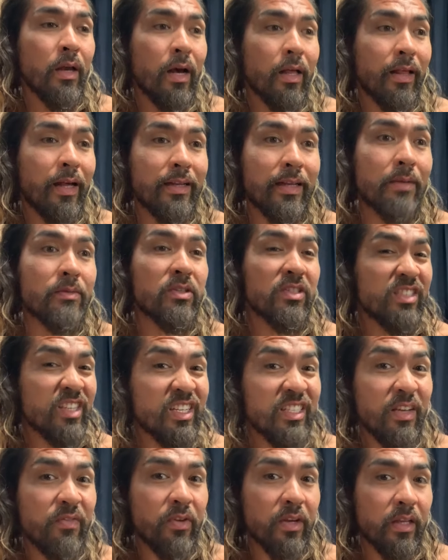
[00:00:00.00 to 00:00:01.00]
a lot of times it's
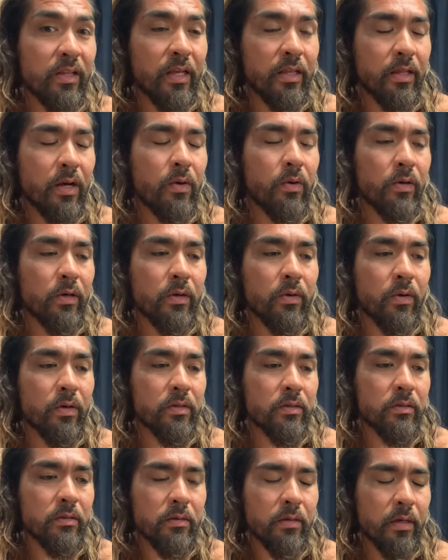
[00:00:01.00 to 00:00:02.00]
significantly lower, or
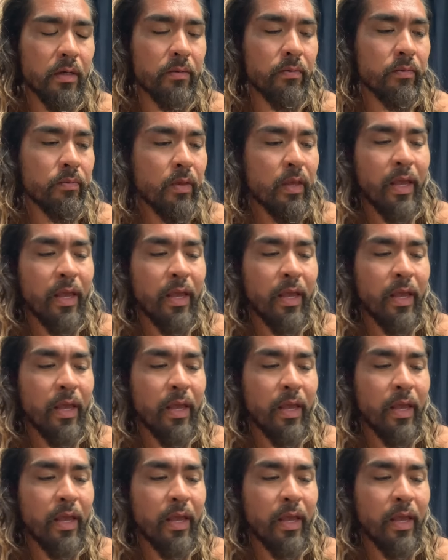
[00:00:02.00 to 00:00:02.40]
it's, you know,